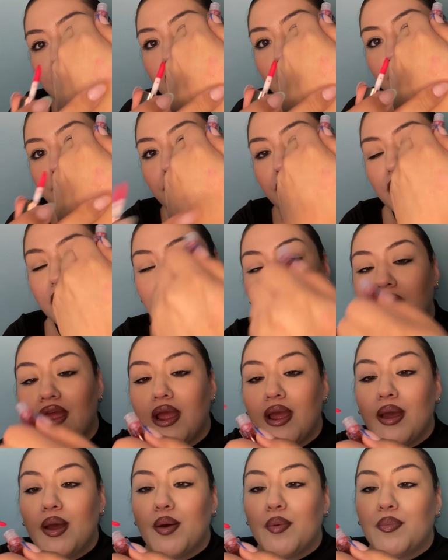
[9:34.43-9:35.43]
that one.
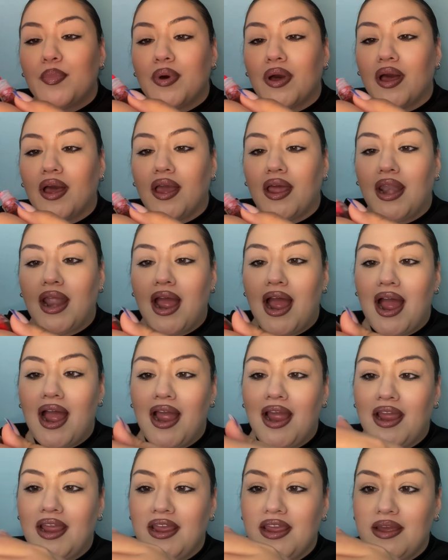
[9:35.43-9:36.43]
But
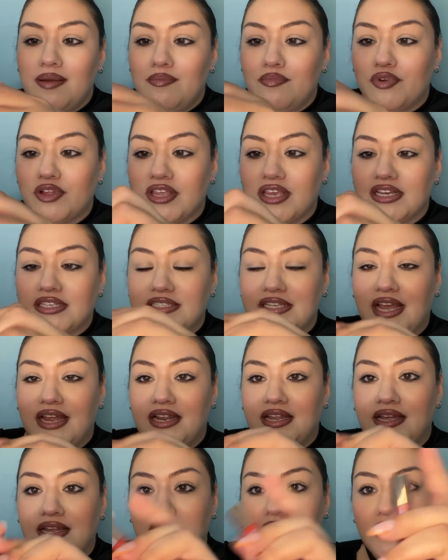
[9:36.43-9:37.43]
I am really
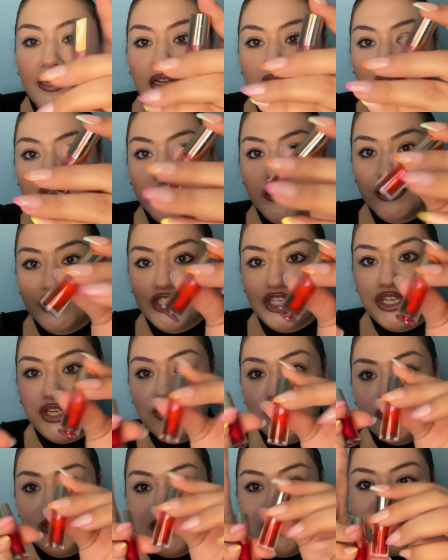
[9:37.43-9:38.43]
excited to
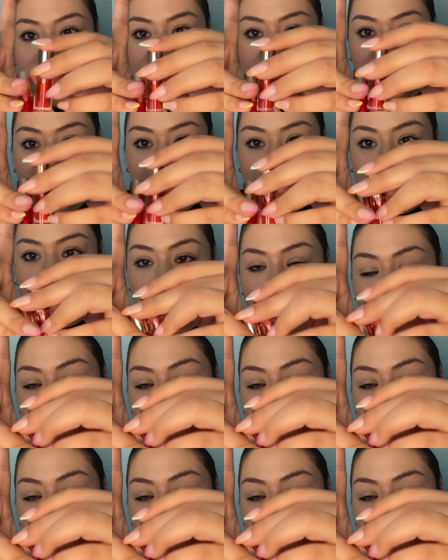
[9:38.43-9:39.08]
use these.